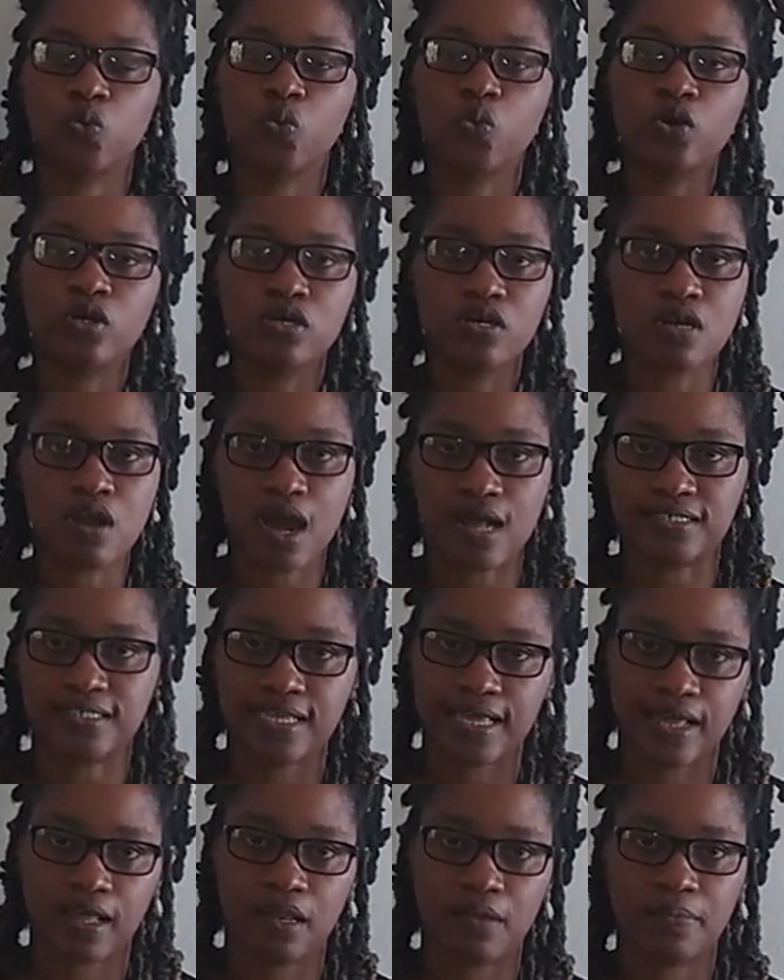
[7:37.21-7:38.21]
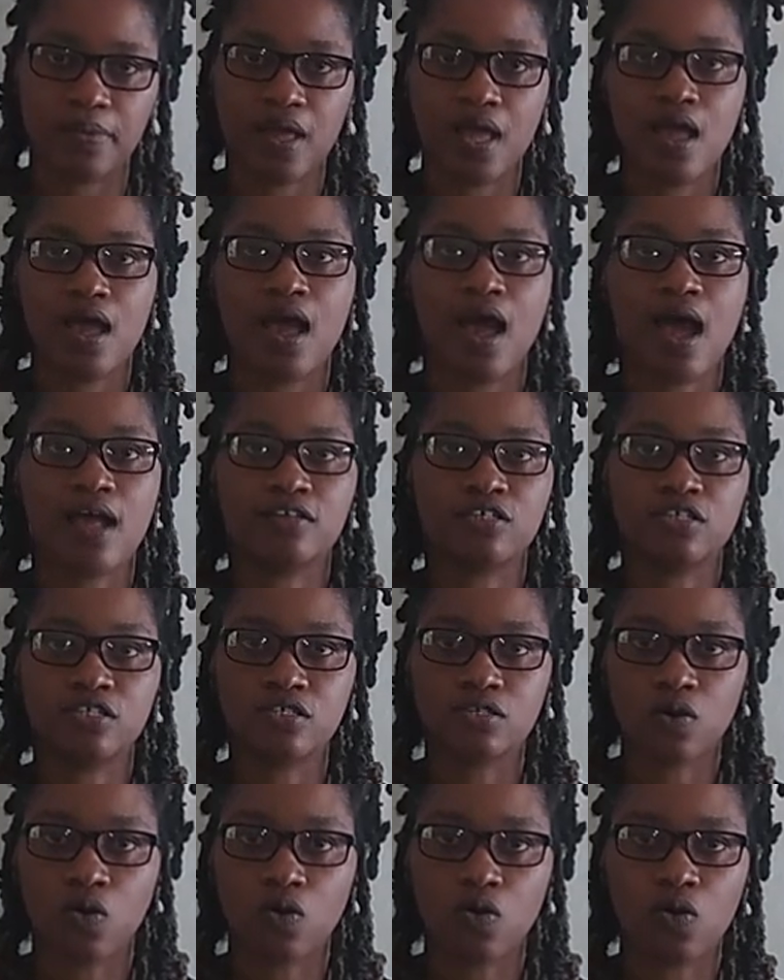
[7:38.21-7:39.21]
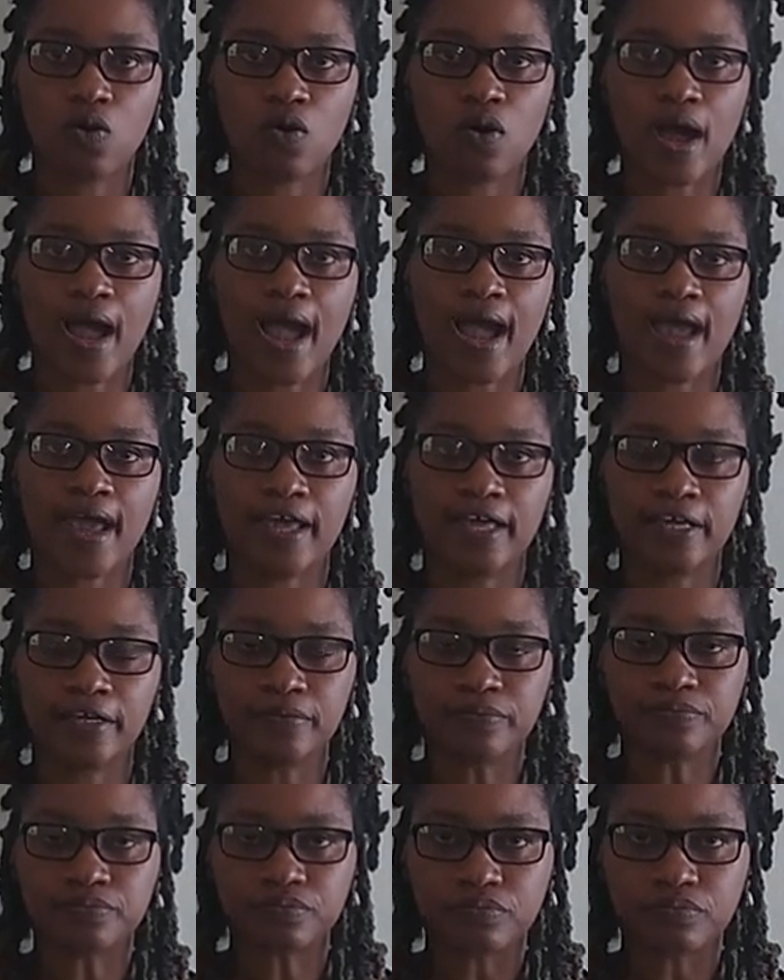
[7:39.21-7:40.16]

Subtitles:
would not help. And so I